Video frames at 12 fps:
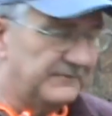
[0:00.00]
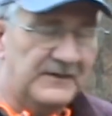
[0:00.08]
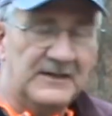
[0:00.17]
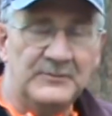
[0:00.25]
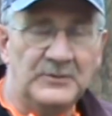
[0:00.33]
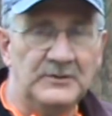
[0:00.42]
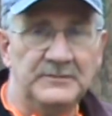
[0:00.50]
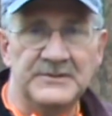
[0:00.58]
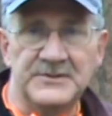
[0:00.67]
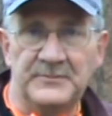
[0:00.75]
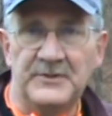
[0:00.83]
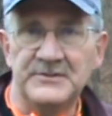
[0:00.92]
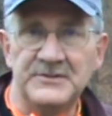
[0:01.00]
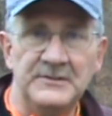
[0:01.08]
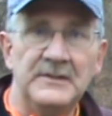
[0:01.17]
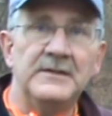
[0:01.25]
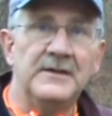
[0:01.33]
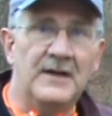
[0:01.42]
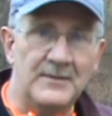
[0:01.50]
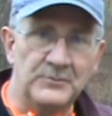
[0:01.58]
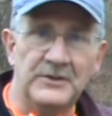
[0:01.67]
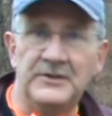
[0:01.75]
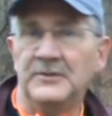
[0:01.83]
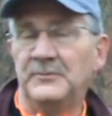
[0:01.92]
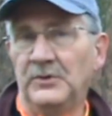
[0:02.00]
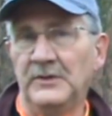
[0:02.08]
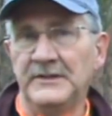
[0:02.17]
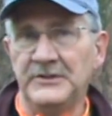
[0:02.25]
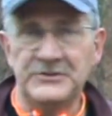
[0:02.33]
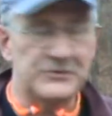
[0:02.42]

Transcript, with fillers: the variable is the person, the operator, pulling the